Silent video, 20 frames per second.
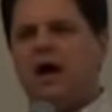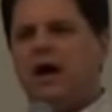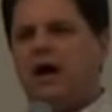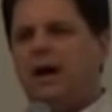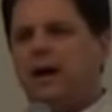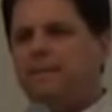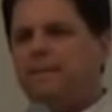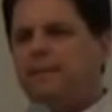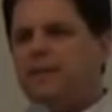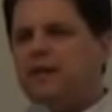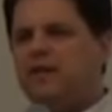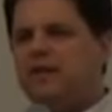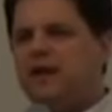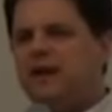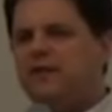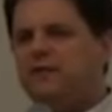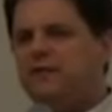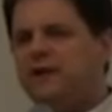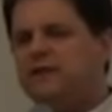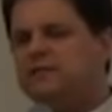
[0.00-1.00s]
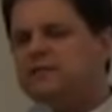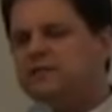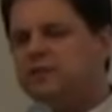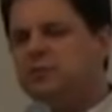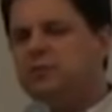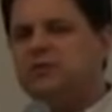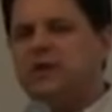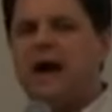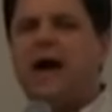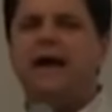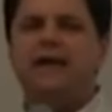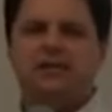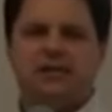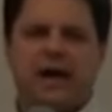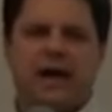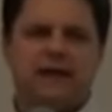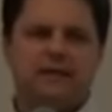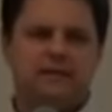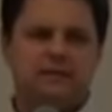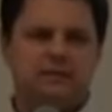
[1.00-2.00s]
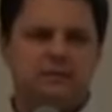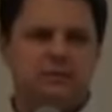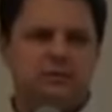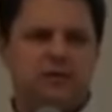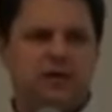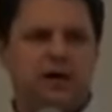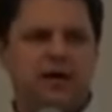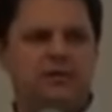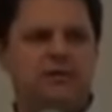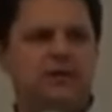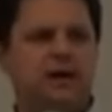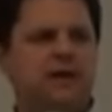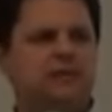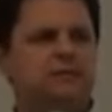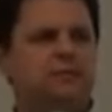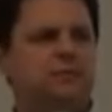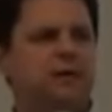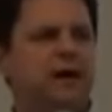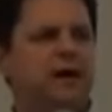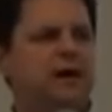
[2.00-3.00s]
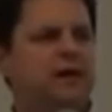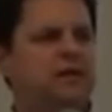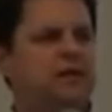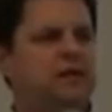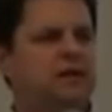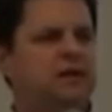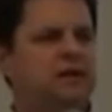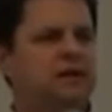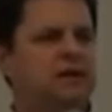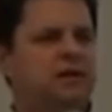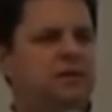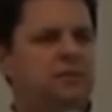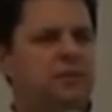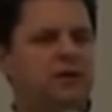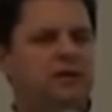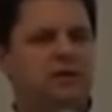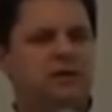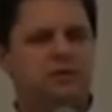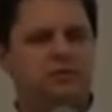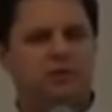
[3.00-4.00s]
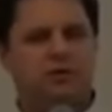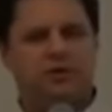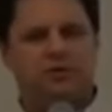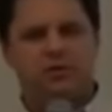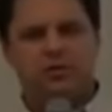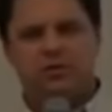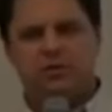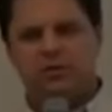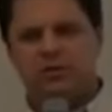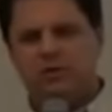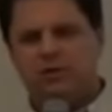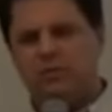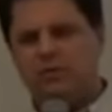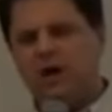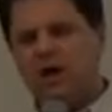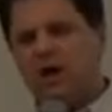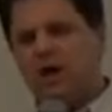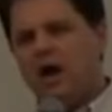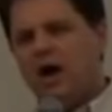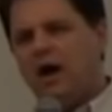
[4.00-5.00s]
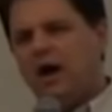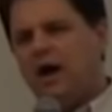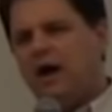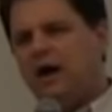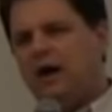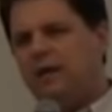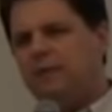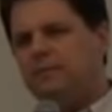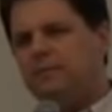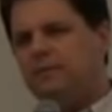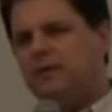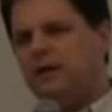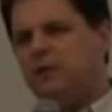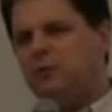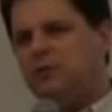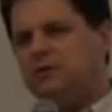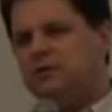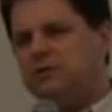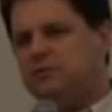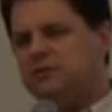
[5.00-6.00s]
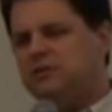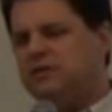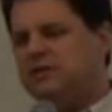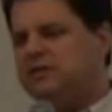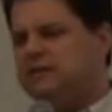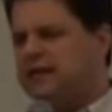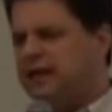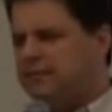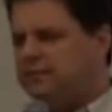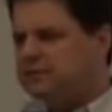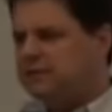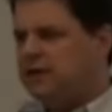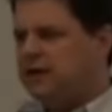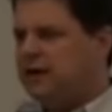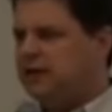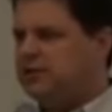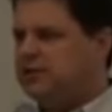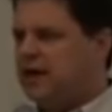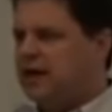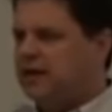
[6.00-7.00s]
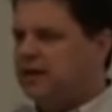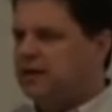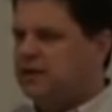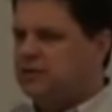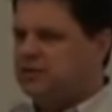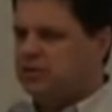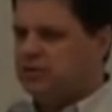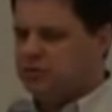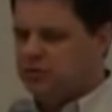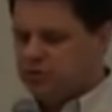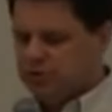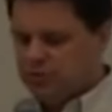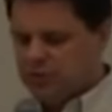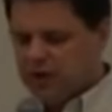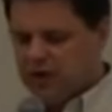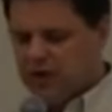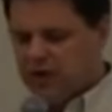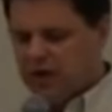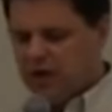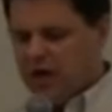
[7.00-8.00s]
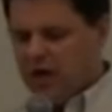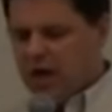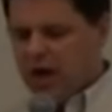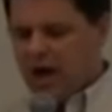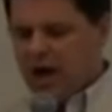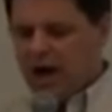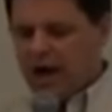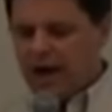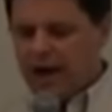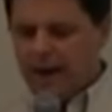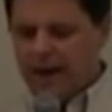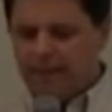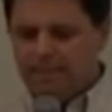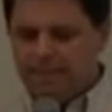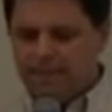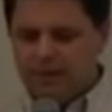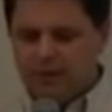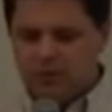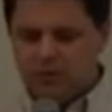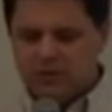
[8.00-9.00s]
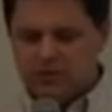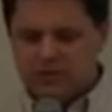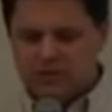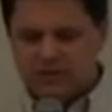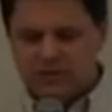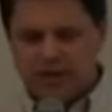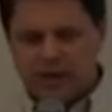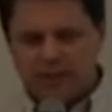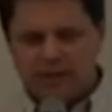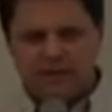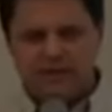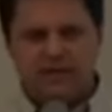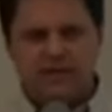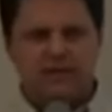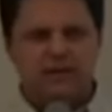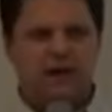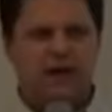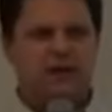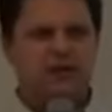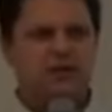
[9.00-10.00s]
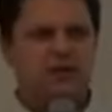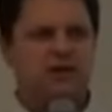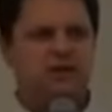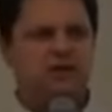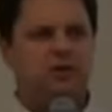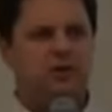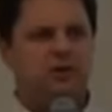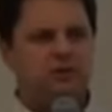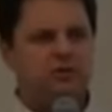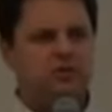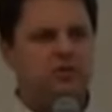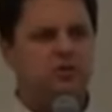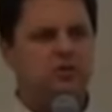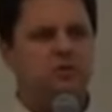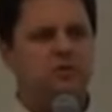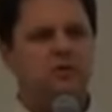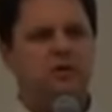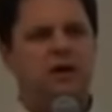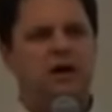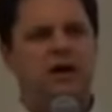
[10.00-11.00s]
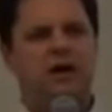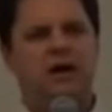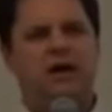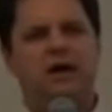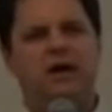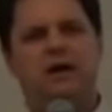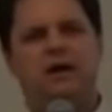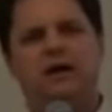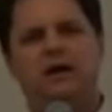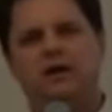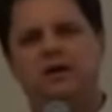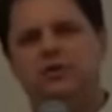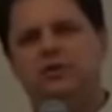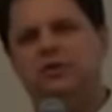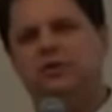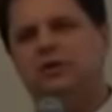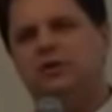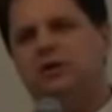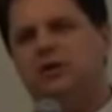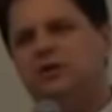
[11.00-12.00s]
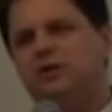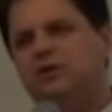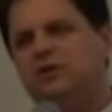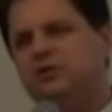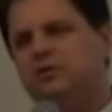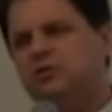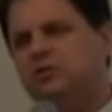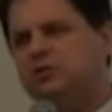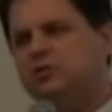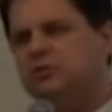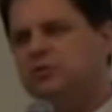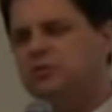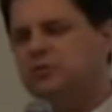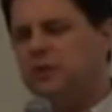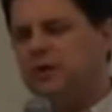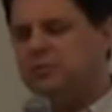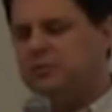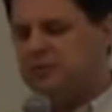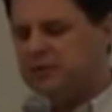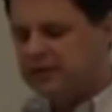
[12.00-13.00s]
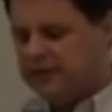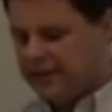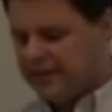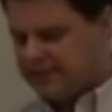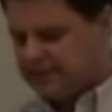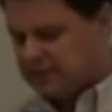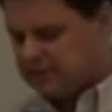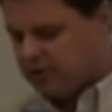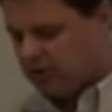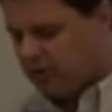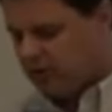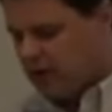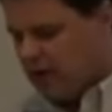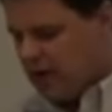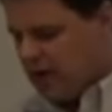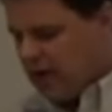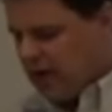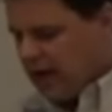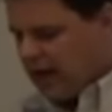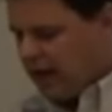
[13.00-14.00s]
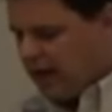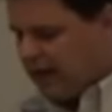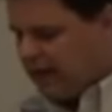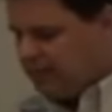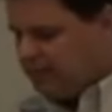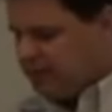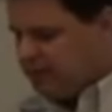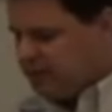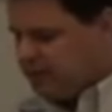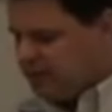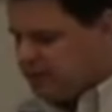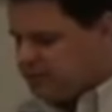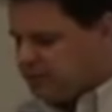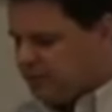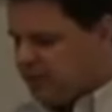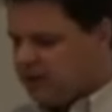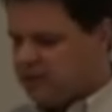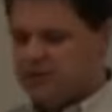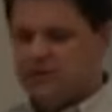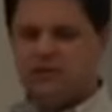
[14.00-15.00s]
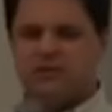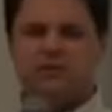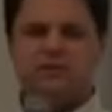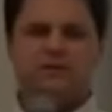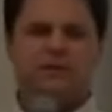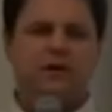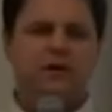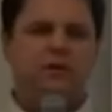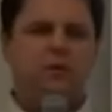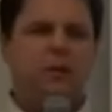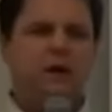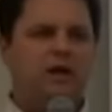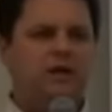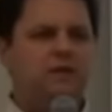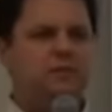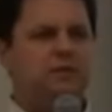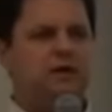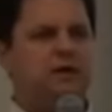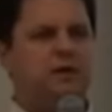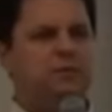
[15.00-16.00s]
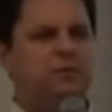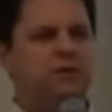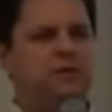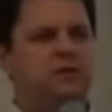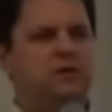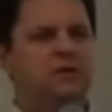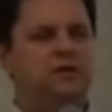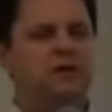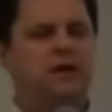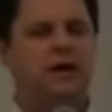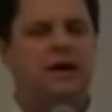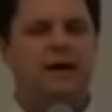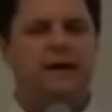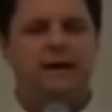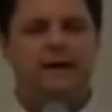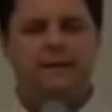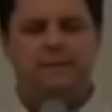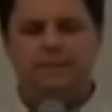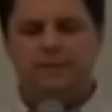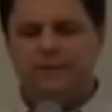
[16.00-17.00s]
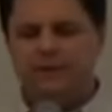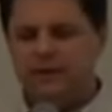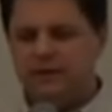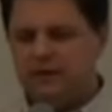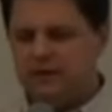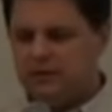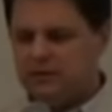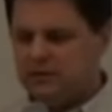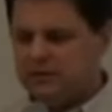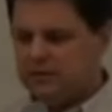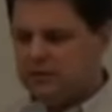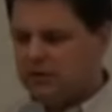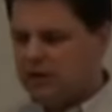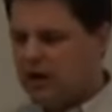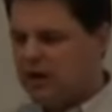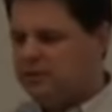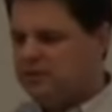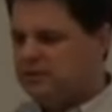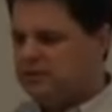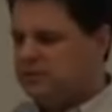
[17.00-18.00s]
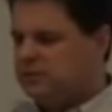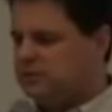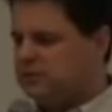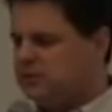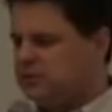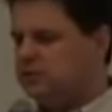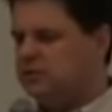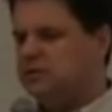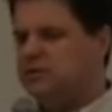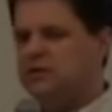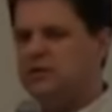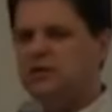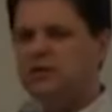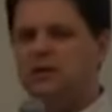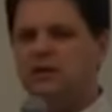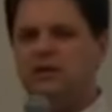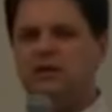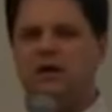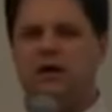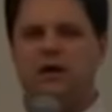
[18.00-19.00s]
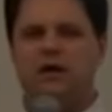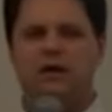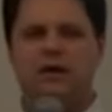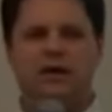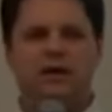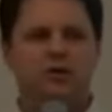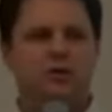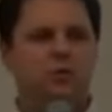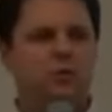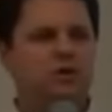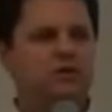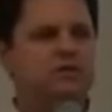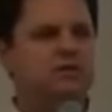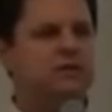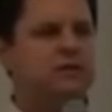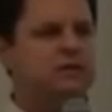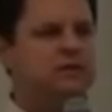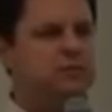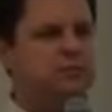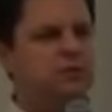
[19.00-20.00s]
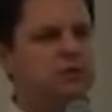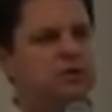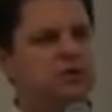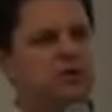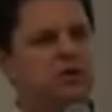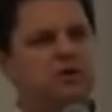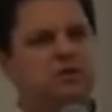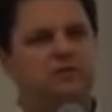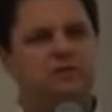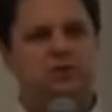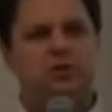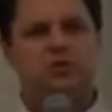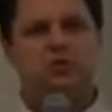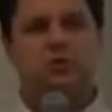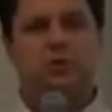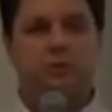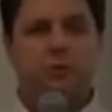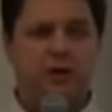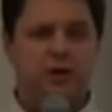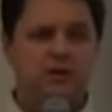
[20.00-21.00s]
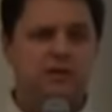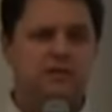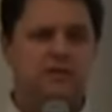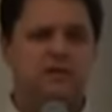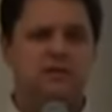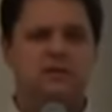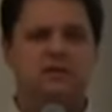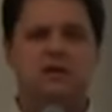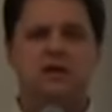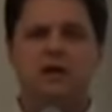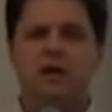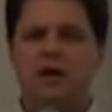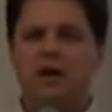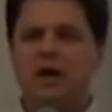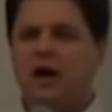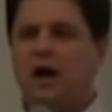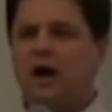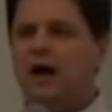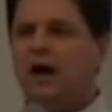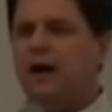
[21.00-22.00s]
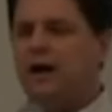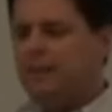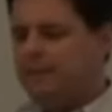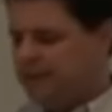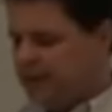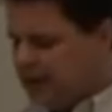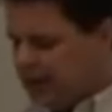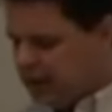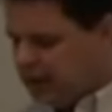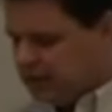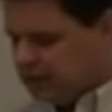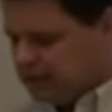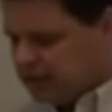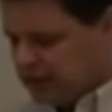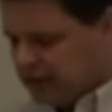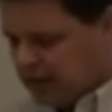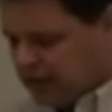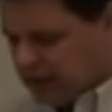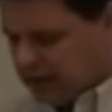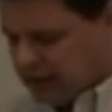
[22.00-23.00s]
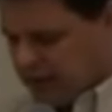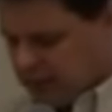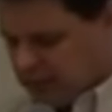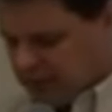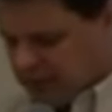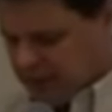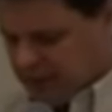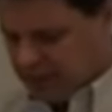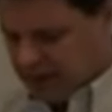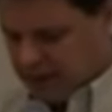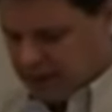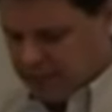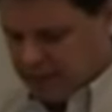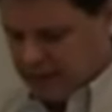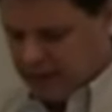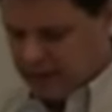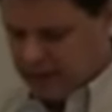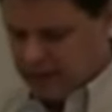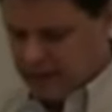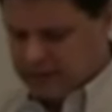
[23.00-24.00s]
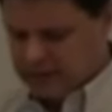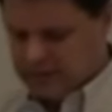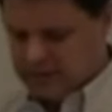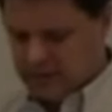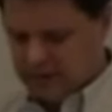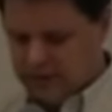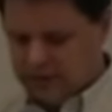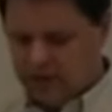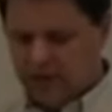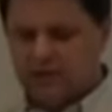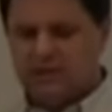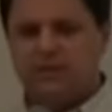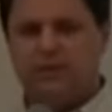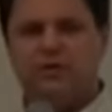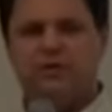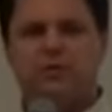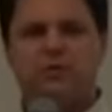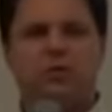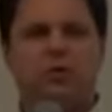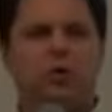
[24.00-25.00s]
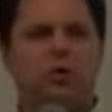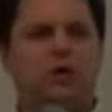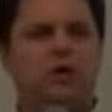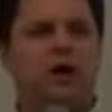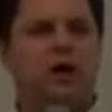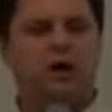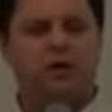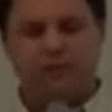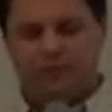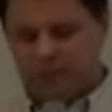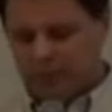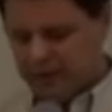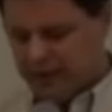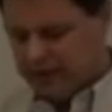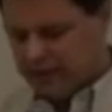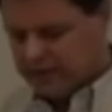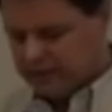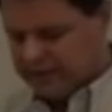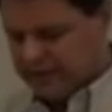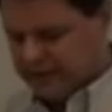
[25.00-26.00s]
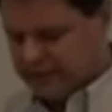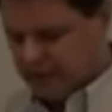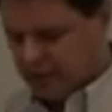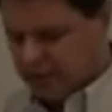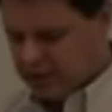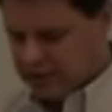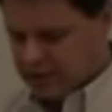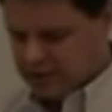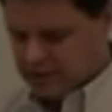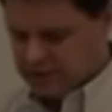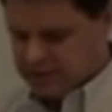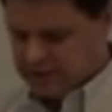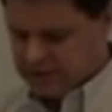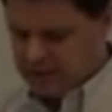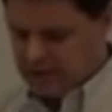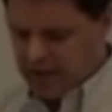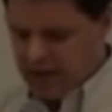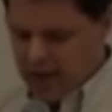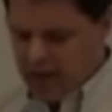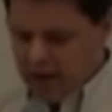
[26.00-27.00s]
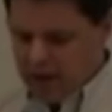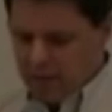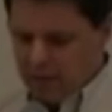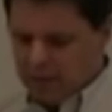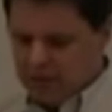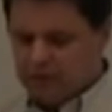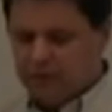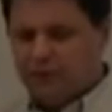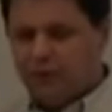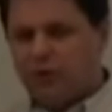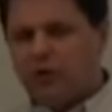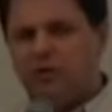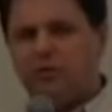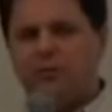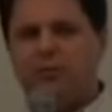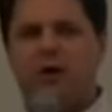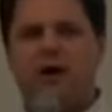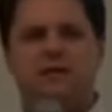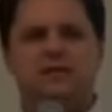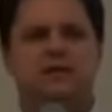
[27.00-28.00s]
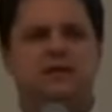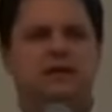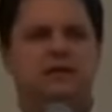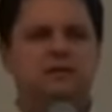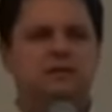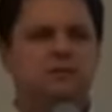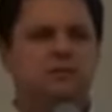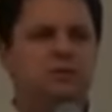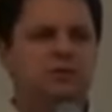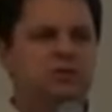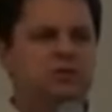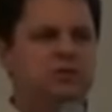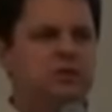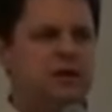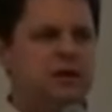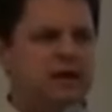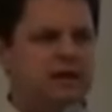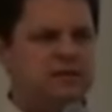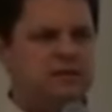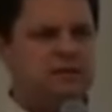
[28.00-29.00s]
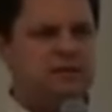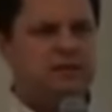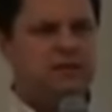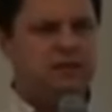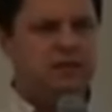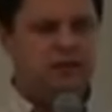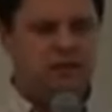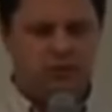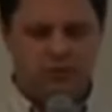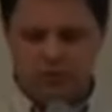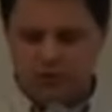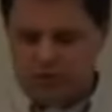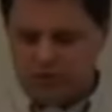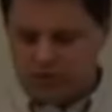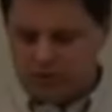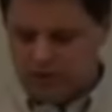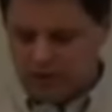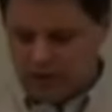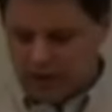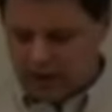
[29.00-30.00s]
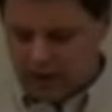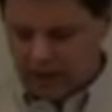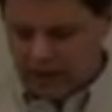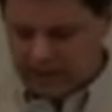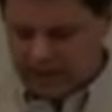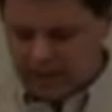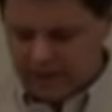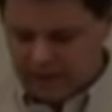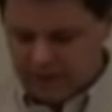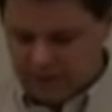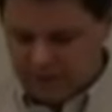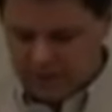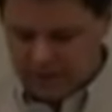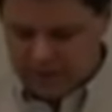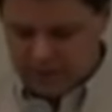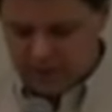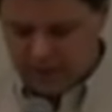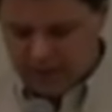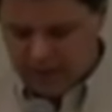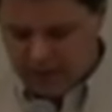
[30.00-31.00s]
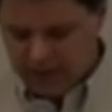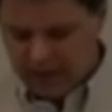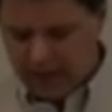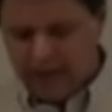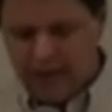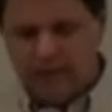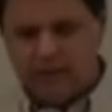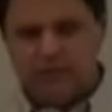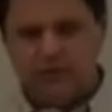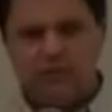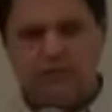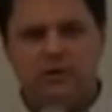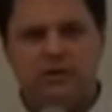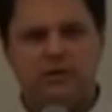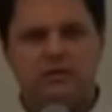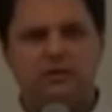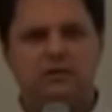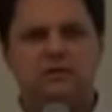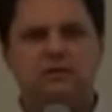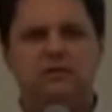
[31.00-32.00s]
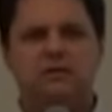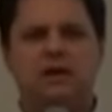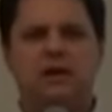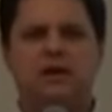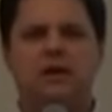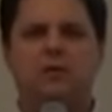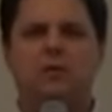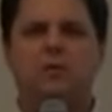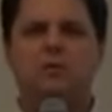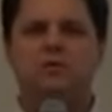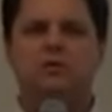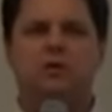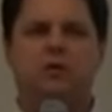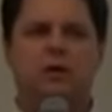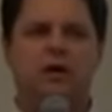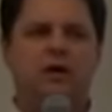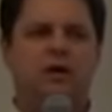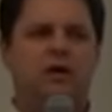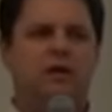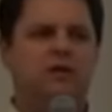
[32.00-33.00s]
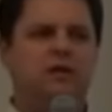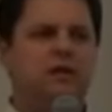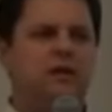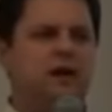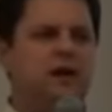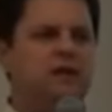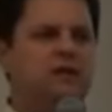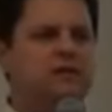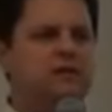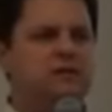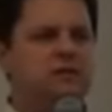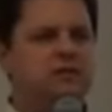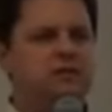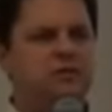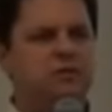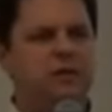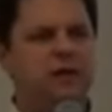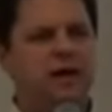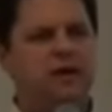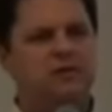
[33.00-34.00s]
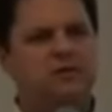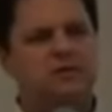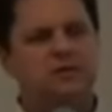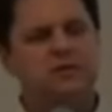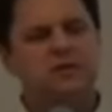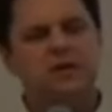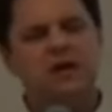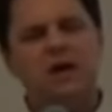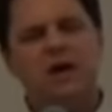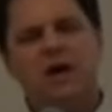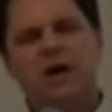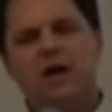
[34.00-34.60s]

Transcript: um, that effectively was hijacked. It was hijacked by the uh, by the Yanukovych regime. Um, it was there was an attempt to hijack it under Kuchma. Um, it was to some extent hijacked also uh, under under Yushchenko, probably less so. Um, this process is very well, in my opinion, um, uh, described. If someone's interested in it, uh, Andrew Wilson has a book called Virtual Politics. Um, and, and, and I really recommend it. It's, it talks about the role of political technologists. But the fourth process, which Taras uh, uh, identified as being key to, to understanding what was going on in the 90s and the 2000s